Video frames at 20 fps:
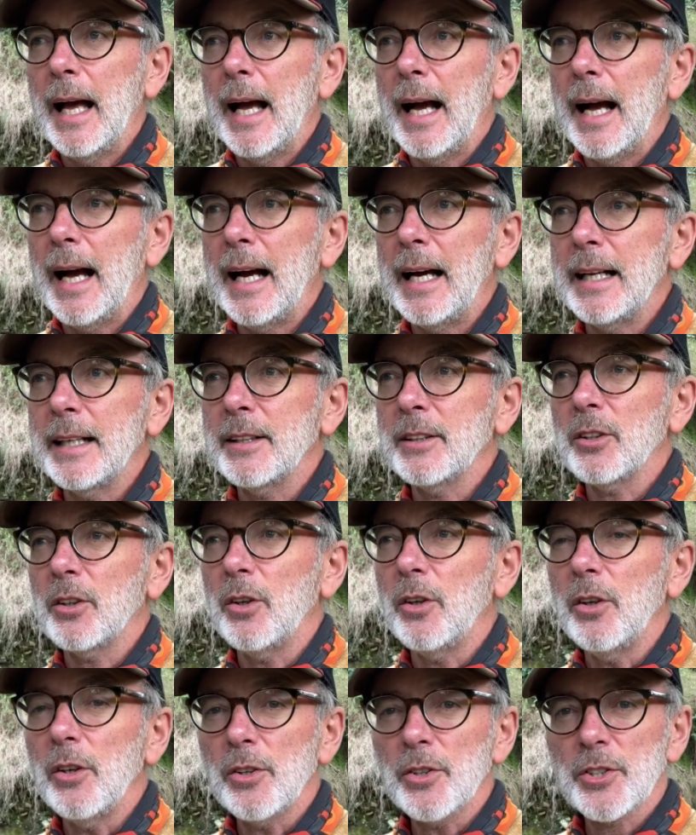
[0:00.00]
And
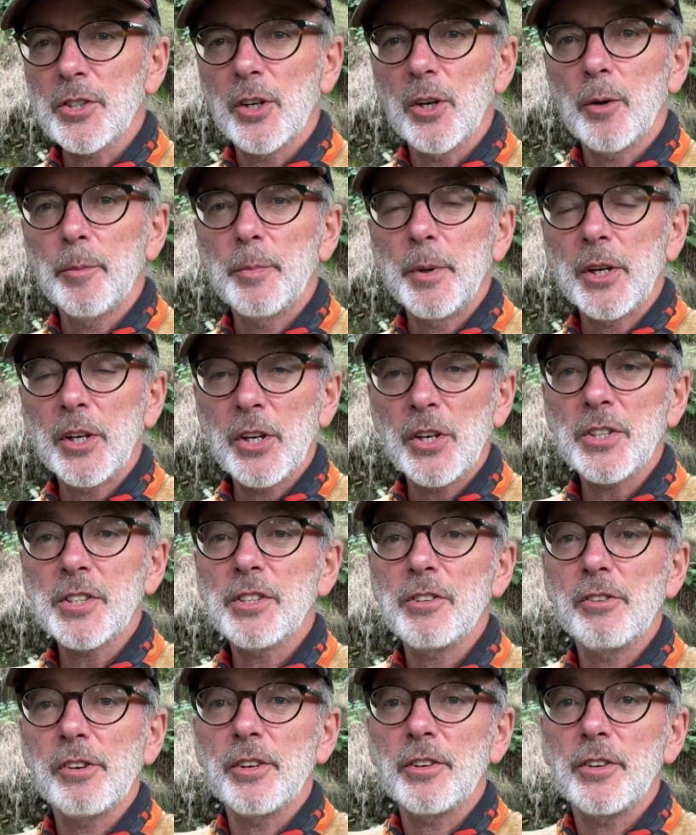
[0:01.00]
also, because
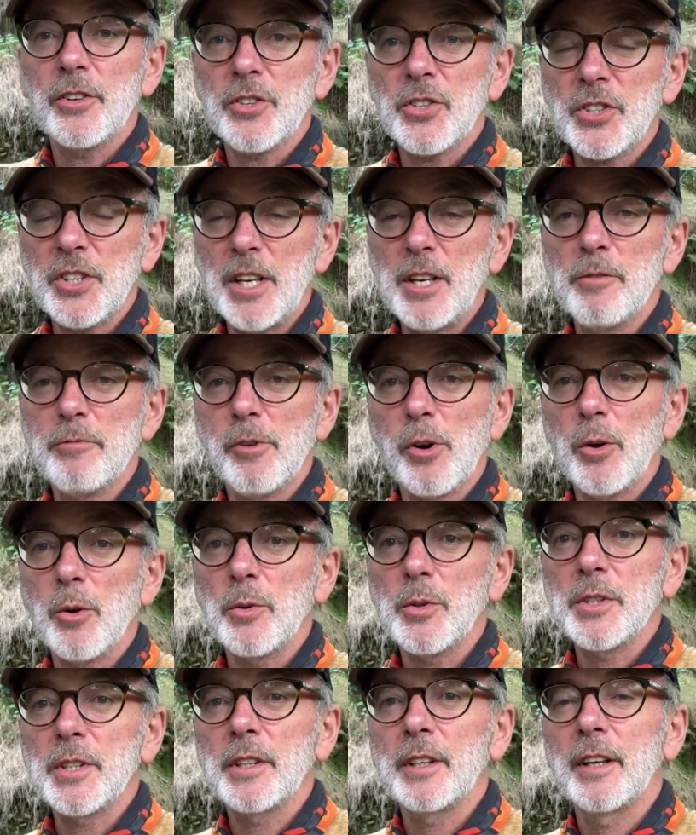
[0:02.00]
you're at a sea
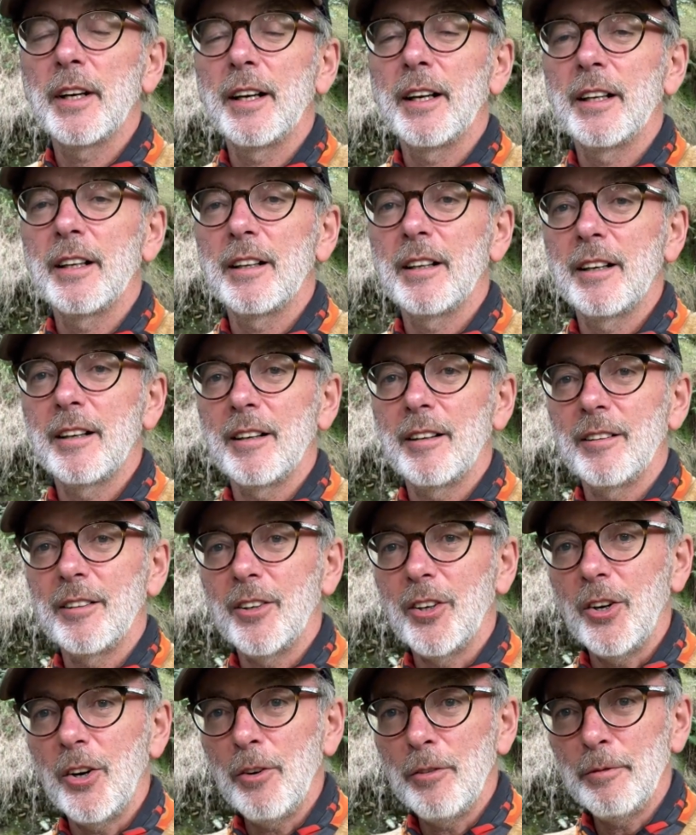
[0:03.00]
route,
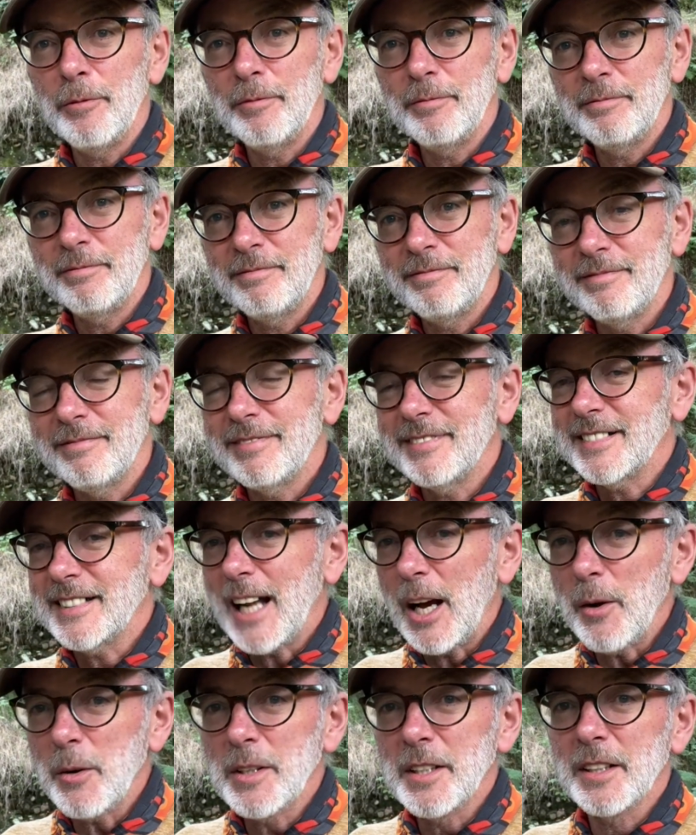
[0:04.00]

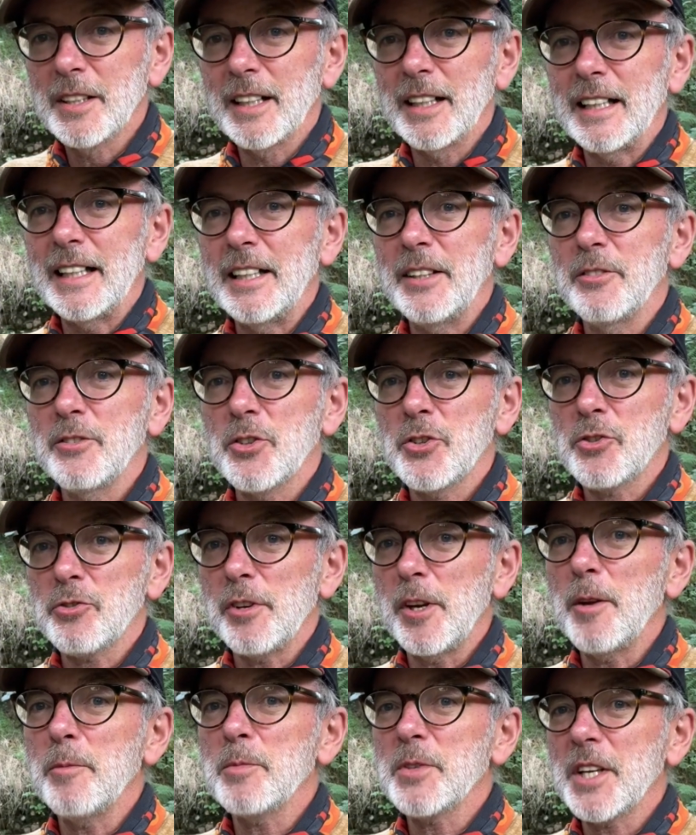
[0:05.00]
undoubtedly,
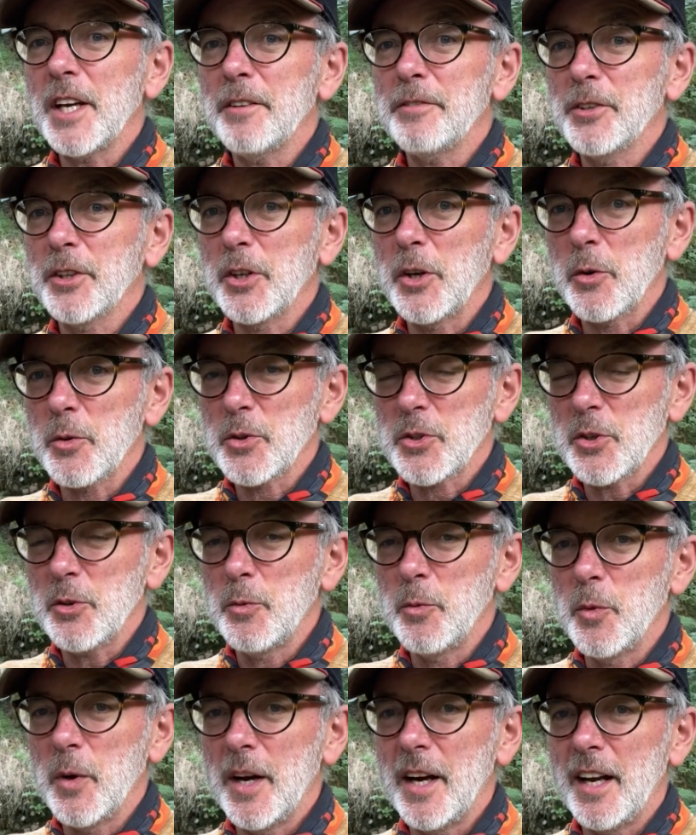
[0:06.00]
streams have to go
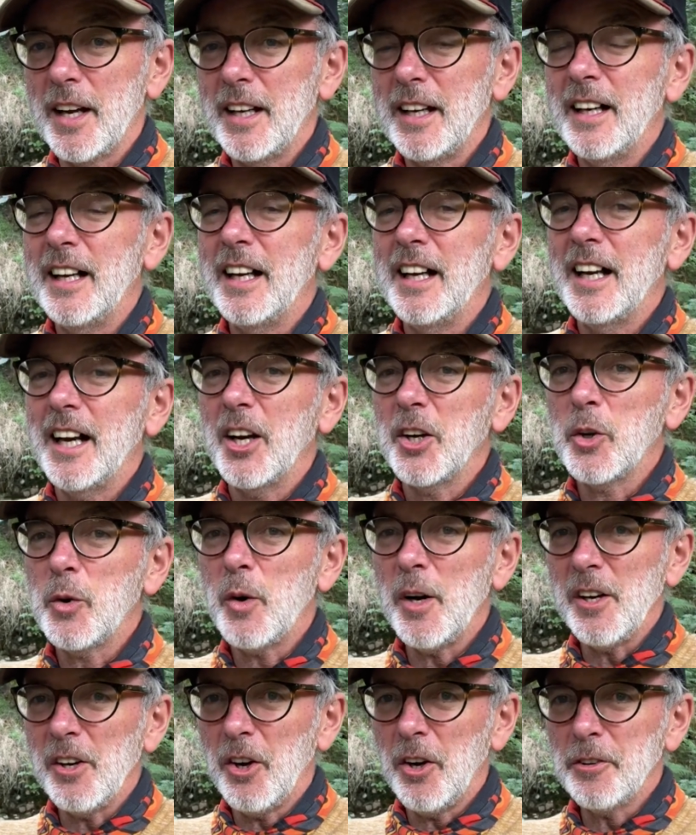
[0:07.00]
somewhere and
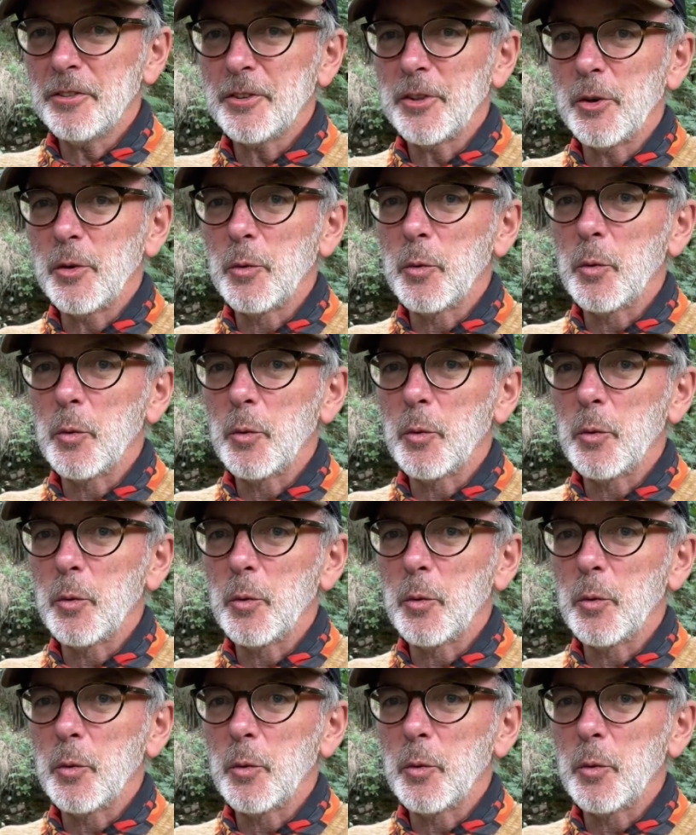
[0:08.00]
quite often